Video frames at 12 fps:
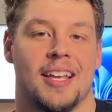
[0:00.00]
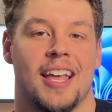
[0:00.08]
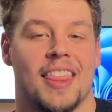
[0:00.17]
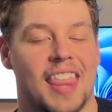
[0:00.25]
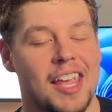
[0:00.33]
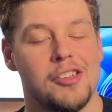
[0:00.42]

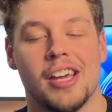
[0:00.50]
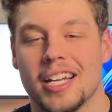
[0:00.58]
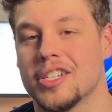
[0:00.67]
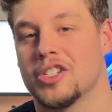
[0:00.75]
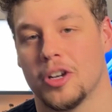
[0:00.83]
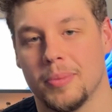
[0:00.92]
Thank you
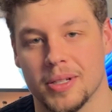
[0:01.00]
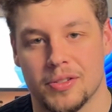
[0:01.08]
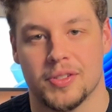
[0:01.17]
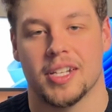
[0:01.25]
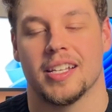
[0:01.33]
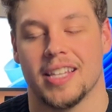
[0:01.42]
guys so much for
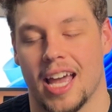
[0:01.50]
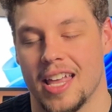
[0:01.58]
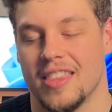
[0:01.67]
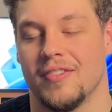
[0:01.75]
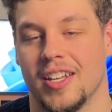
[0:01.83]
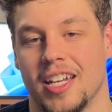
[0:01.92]
sticking to
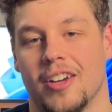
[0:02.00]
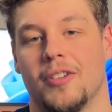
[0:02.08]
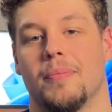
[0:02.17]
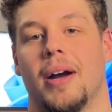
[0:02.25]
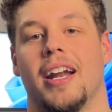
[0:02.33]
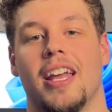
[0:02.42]
end the video.
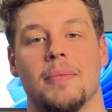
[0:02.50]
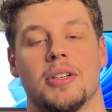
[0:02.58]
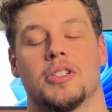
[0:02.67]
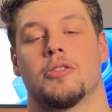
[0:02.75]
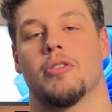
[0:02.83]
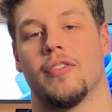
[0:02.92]
My name
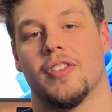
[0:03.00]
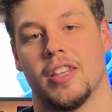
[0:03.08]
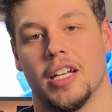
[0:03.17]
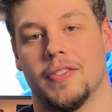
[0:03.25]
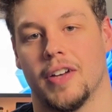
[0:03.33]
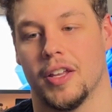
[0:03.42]
is Griffin
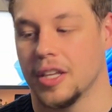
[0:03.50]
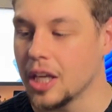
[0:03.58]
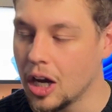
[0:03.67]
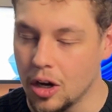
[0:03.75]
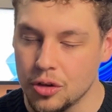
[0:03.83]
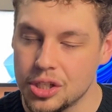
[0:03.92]
Lickfeldt, the
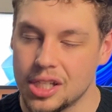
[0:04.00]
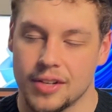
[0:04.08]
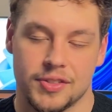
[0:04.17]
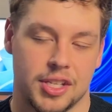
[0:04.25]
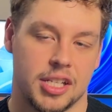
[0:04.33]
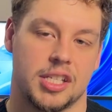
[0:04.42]
host of
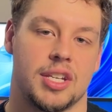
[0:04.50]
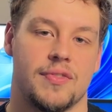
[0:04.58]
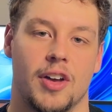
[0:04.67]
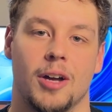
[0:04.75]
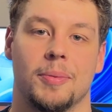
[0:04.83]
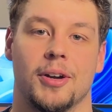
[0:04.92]
Citizen
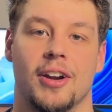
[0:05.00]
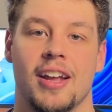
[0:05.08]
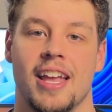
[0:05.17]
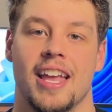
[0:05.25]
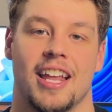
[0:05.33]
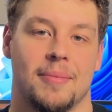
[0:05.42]
Developer,
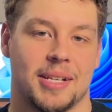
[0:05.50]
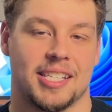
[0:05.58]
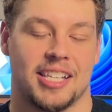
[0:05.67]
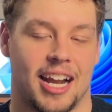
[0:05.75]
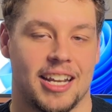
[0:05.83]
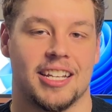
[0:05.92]
and I'm
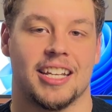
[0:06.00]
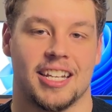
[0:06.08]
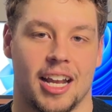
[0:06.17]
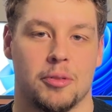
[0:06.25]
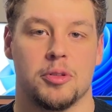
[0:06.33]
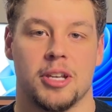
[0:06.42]
excited to
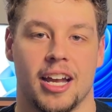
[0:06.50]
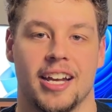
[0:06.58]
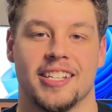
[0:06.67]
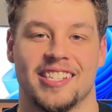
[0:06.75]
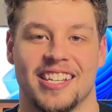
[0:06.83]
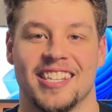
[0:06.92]
connect with you
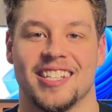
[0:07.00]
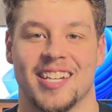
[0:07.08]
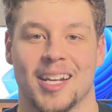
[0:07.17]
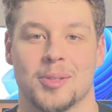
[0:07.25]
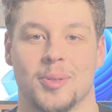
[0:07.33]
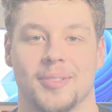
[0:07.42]
guys in the
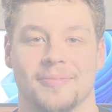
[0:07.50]
next one.